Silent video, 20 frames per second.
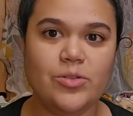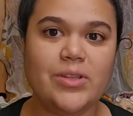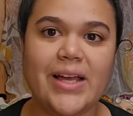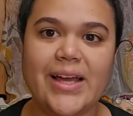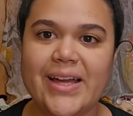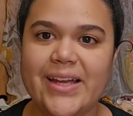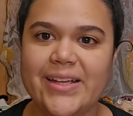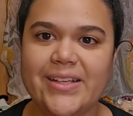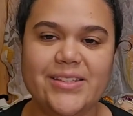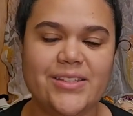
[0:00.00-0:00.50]

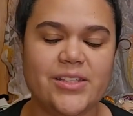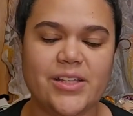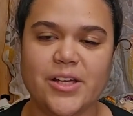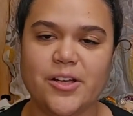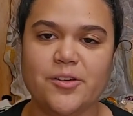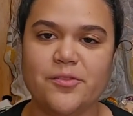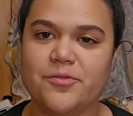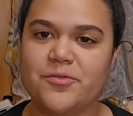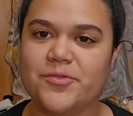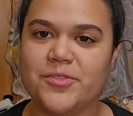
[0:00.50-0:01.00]
lines
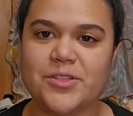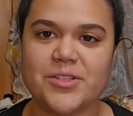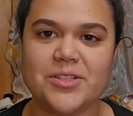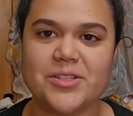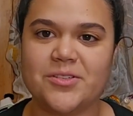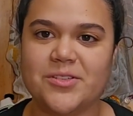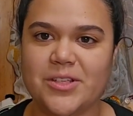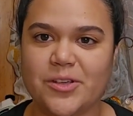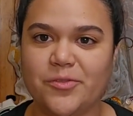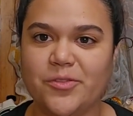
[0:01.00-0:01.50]
of
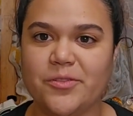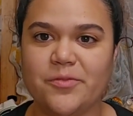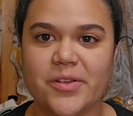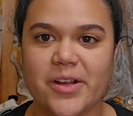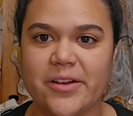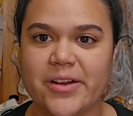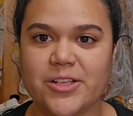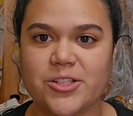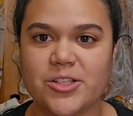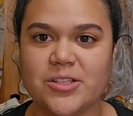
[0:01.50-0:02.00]
different
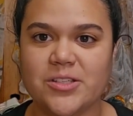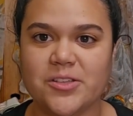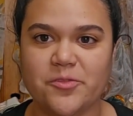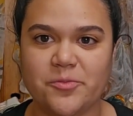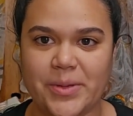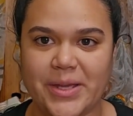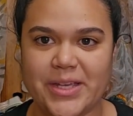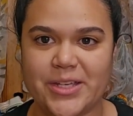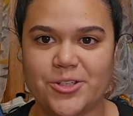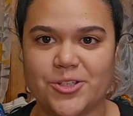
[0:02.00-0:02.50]
variations of
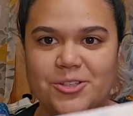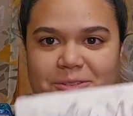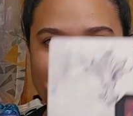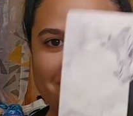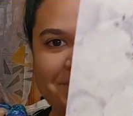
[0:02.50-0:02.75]
beige.